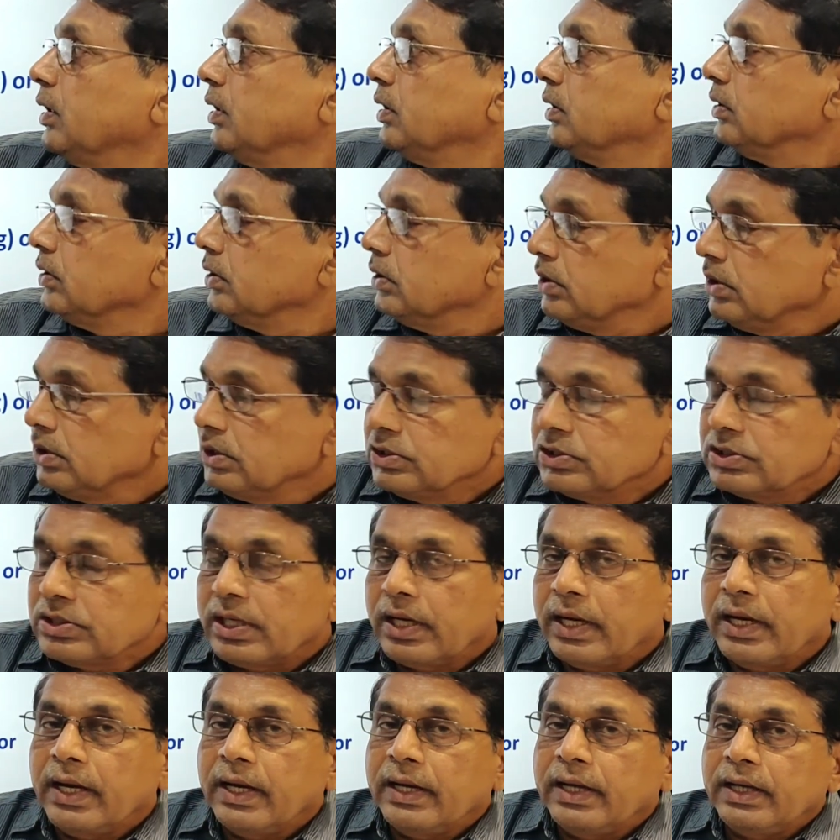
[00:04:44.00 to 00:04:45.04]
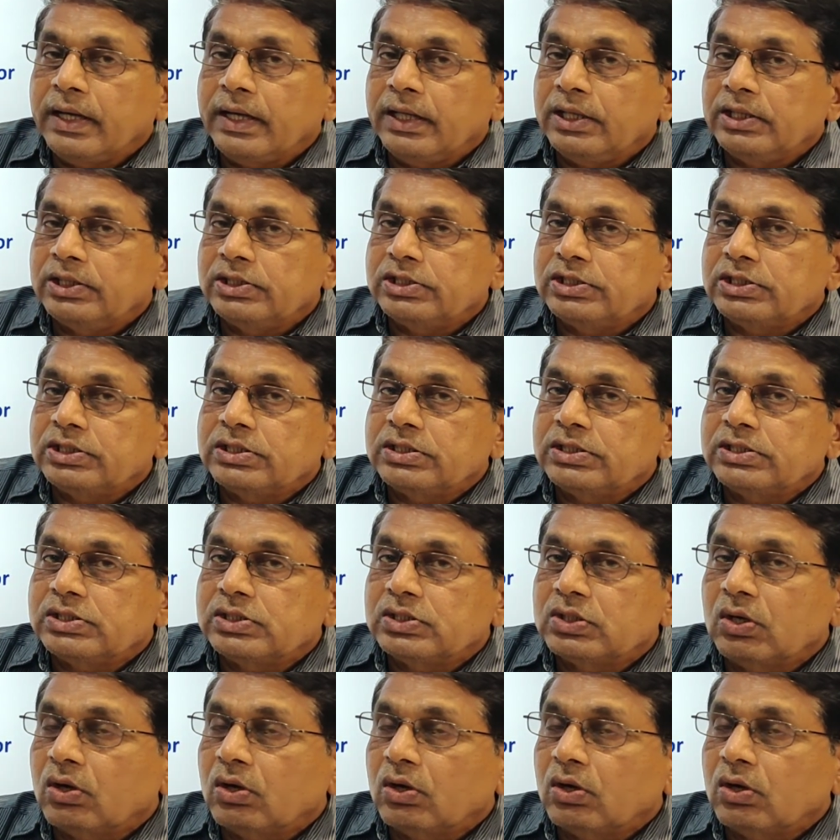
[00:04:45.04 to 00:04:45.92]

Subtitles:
These antigens